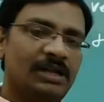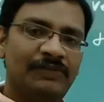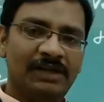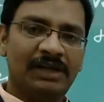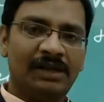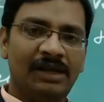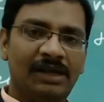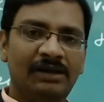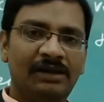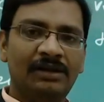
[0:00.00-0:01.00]
if I take
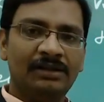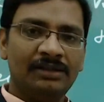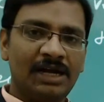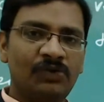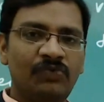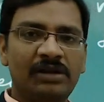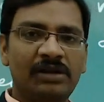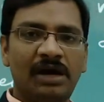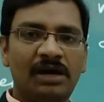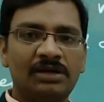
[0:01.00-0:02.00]
it, that
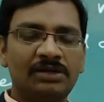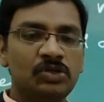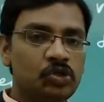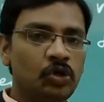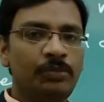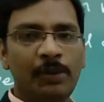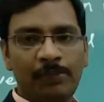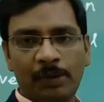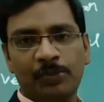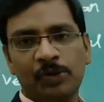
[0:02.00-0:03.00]
vector should be
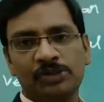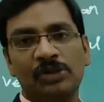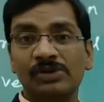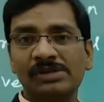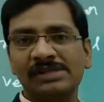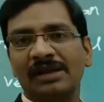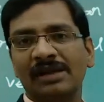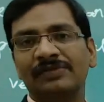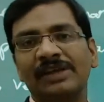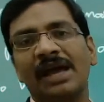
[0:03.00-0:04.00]
proportional to the sign
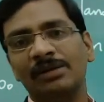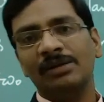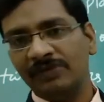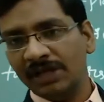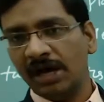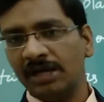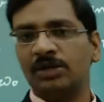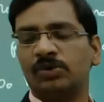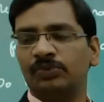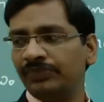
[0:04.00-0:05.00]
of the angle between the
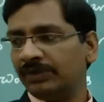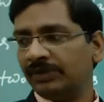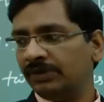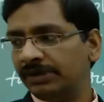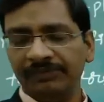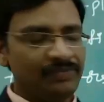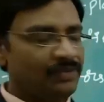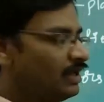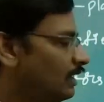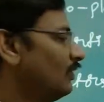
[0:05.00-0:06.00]
other two. Got it?
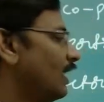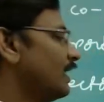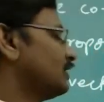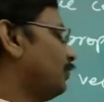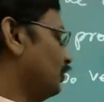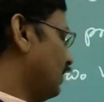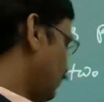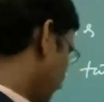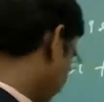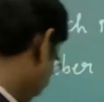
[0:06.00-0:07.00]
Now let us prove
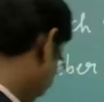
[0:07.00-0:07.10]
that one.